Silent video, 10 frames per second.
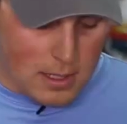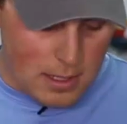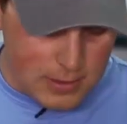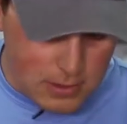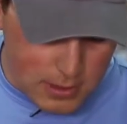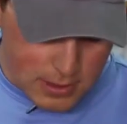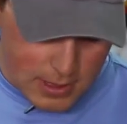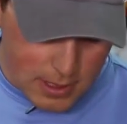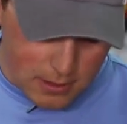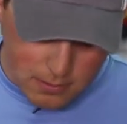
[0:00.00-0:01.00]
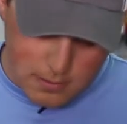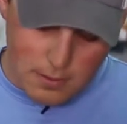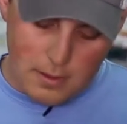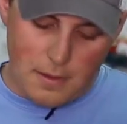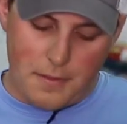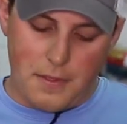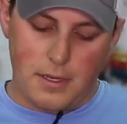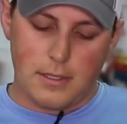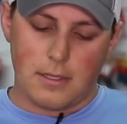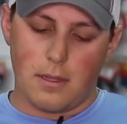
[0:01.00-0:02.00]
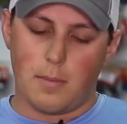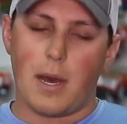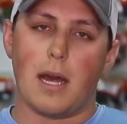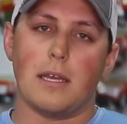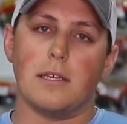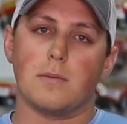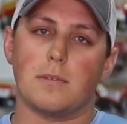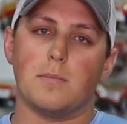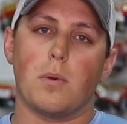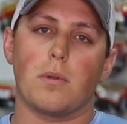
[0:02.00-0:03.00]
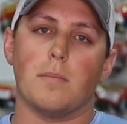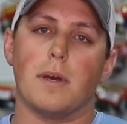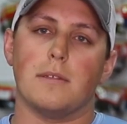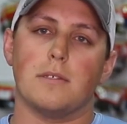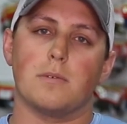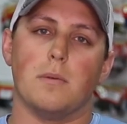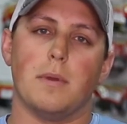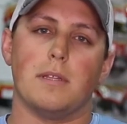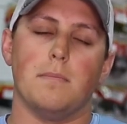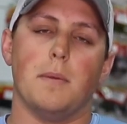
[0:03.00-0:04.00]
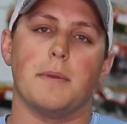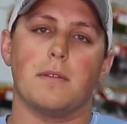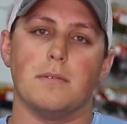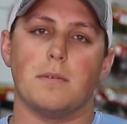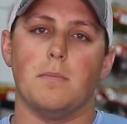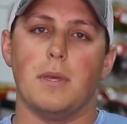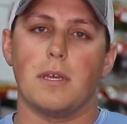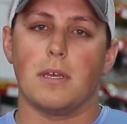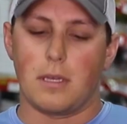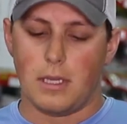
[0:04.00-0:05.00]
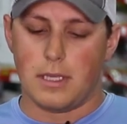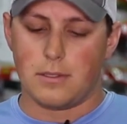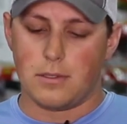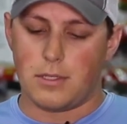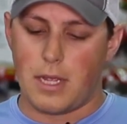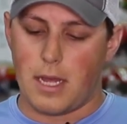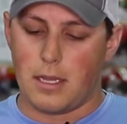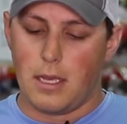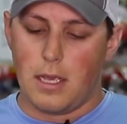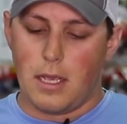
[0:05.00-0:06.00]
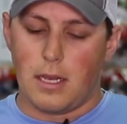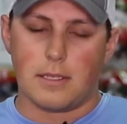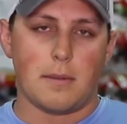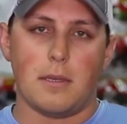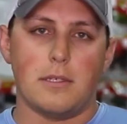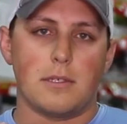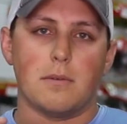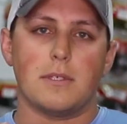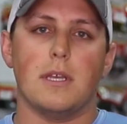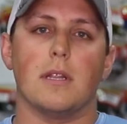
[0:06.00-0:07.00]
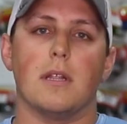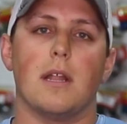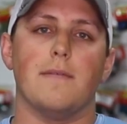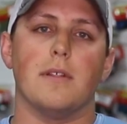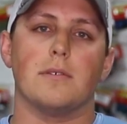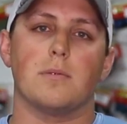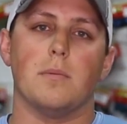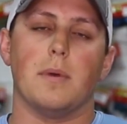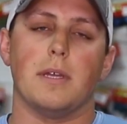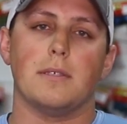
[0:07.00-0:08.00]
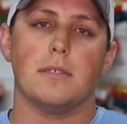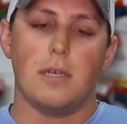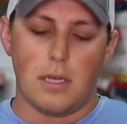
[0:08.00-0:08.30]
Now, as you can tell, the thickness of the body is what's important about this swim bait, to mimic those big gizzard shad. And it's something you just don't see in a lot of other swim baits.